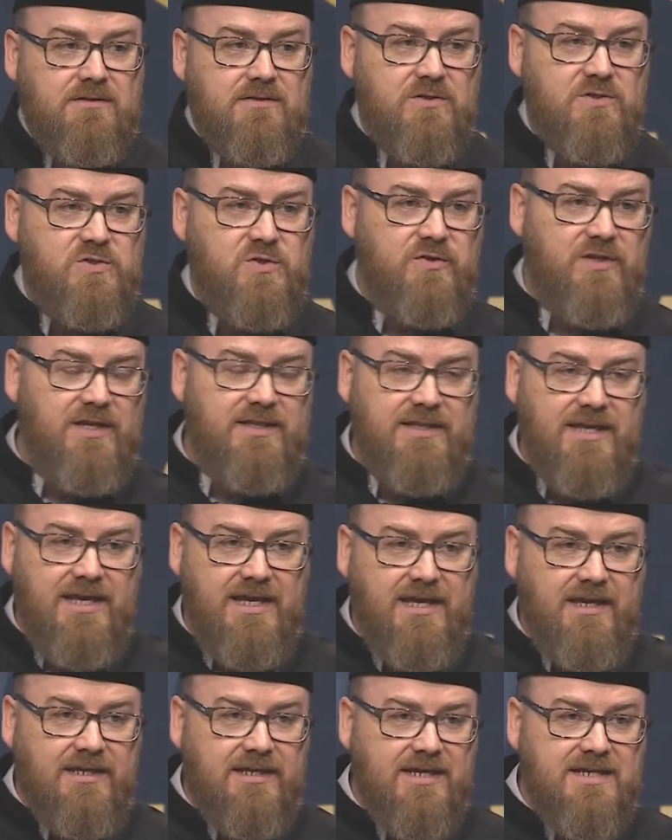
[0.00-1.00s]
so that
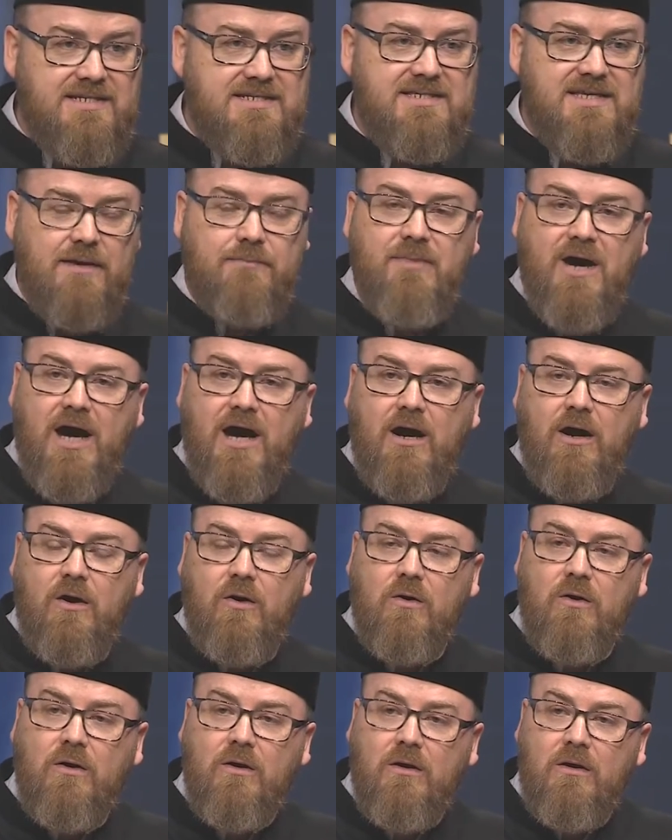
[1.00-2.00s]
they can
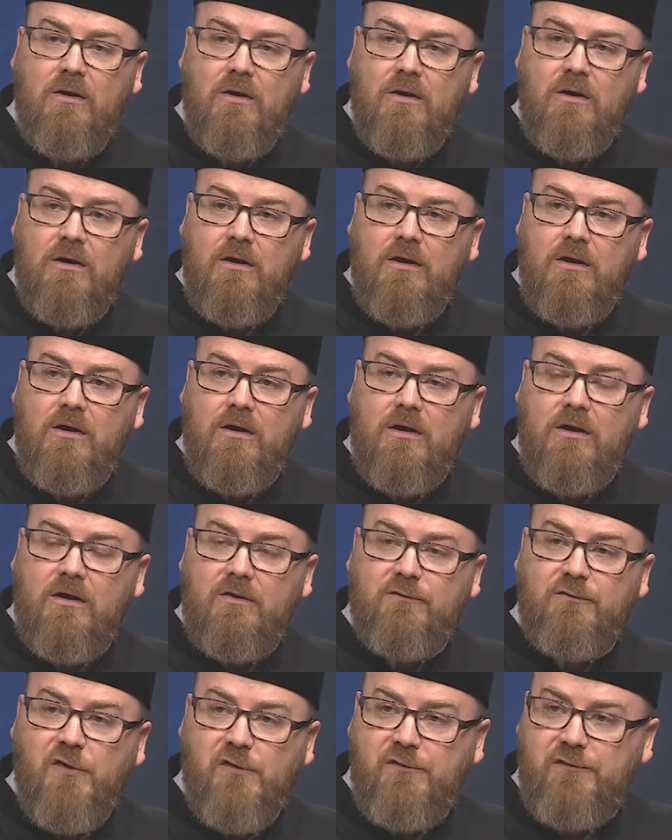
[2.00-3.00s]
somehow
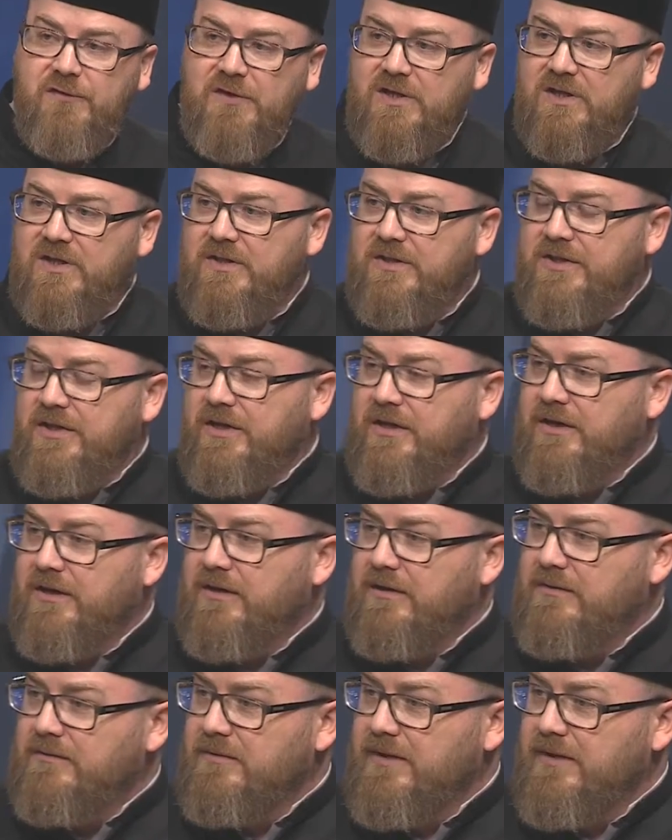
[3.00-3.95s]
fulfill their